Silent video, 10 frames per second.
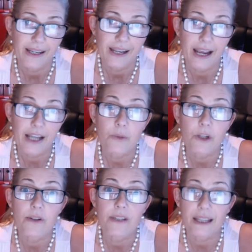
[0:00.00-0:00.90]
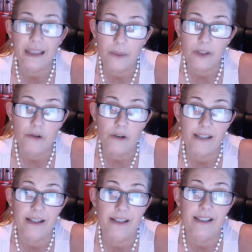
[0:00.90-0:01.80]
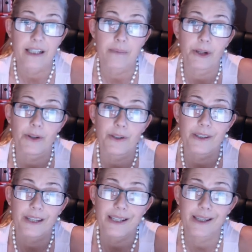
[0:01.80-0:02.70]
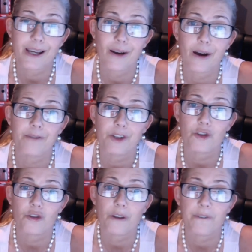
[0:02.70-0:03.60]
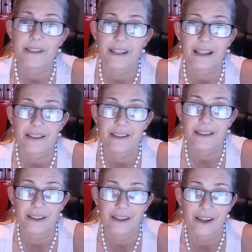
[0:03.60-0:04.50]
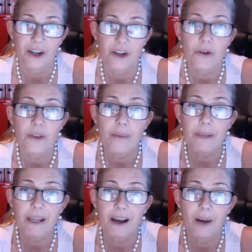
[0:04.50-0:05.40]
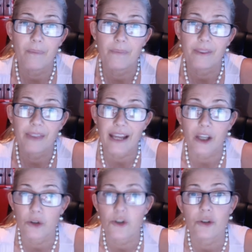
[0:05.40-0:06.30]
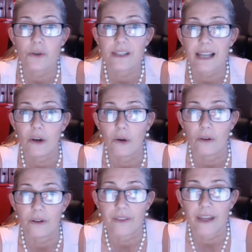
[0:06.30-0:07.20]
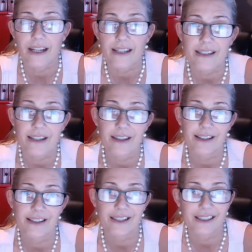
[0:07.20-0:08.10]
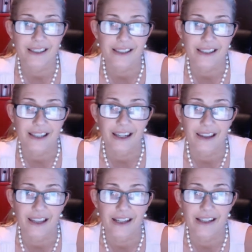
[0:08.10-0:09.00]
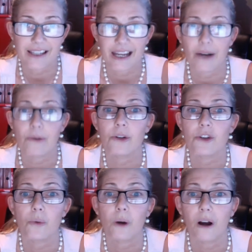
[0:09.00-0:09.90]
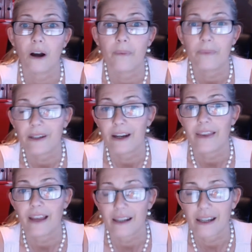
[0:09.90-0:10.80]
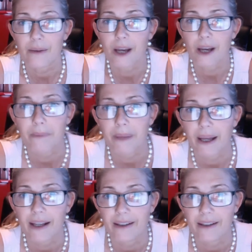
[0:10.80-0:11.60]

And we use that, and that was a great success because they say that after three visits, you then become their go to salon. They can see the consistency, they can see how good you are, and they'll keep coming back.